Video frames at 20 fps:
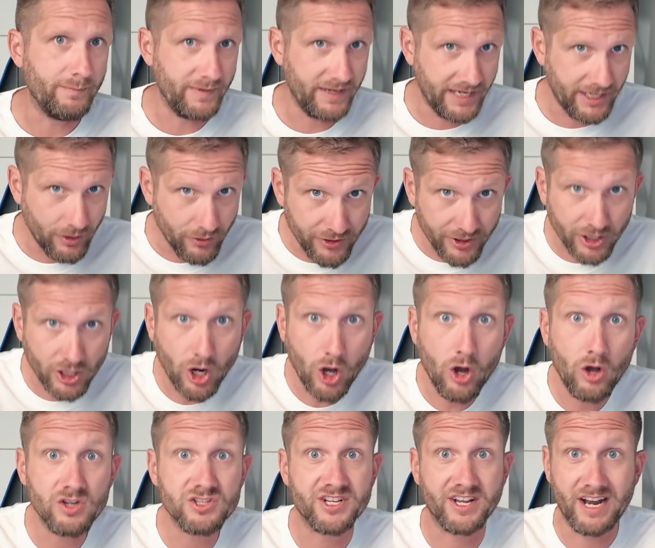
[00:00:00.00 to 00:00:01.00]
hear their
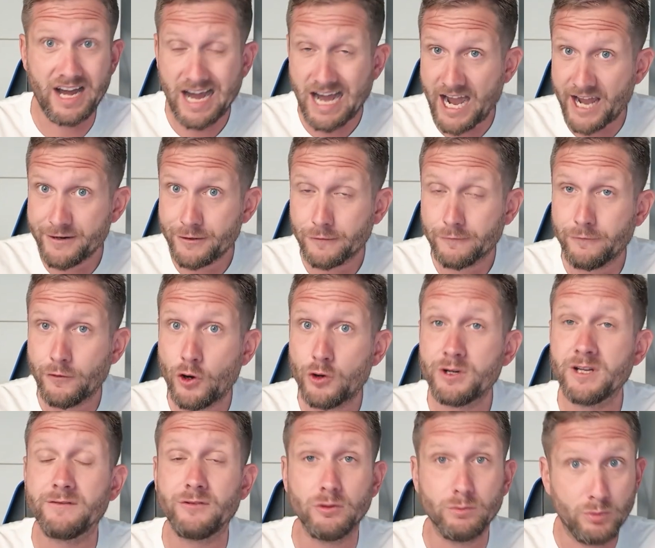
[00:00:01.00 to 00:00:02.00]
calls on a hydrophone
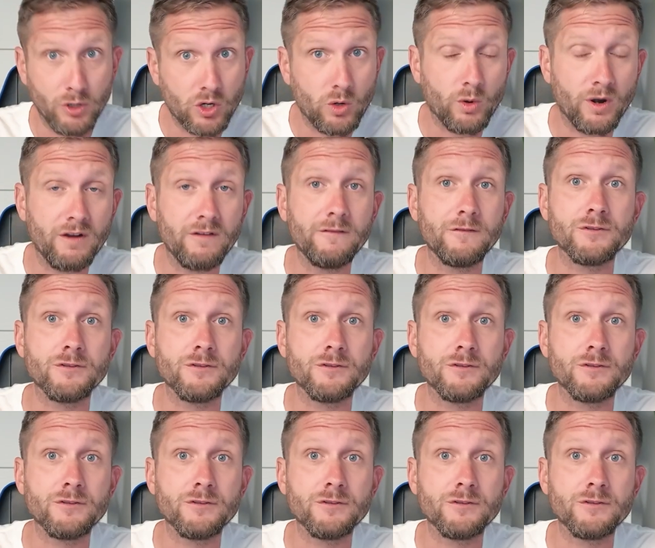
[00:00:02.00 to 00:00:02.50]
if you book one of